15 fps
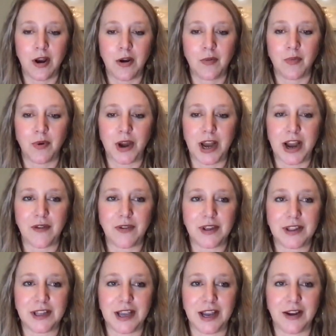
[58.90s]
bring
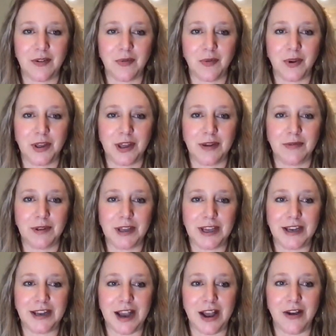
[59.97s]
everything really, really
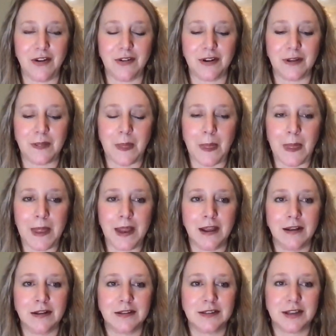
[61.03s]
down.
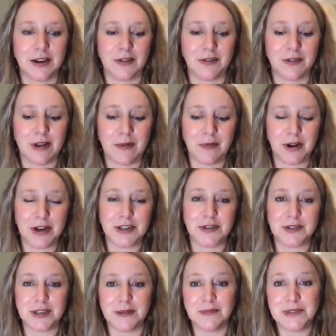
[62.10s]
So I'm going to do
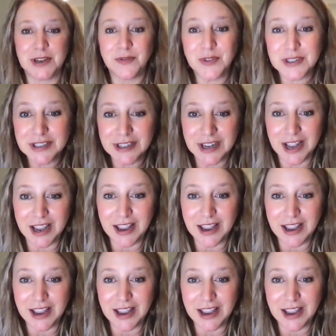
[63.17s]
something different today